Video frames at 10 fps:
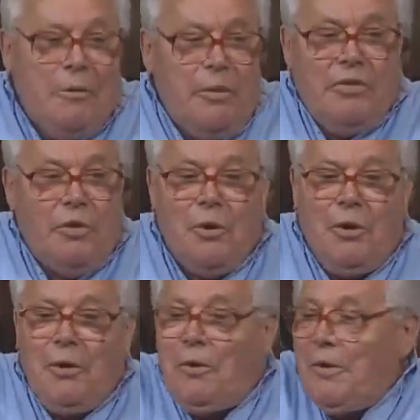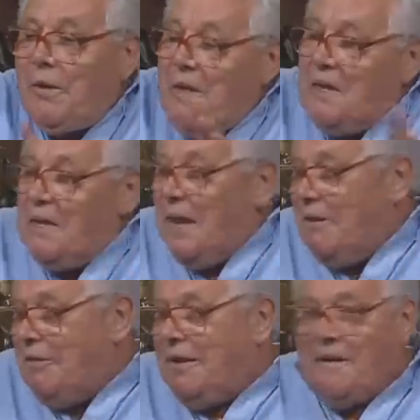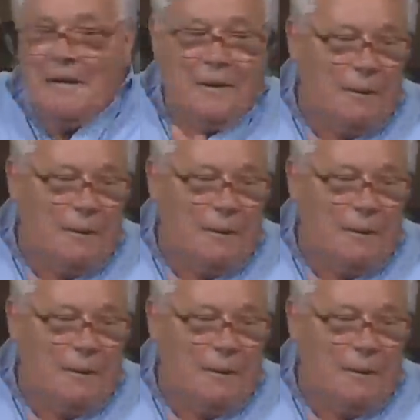with her or having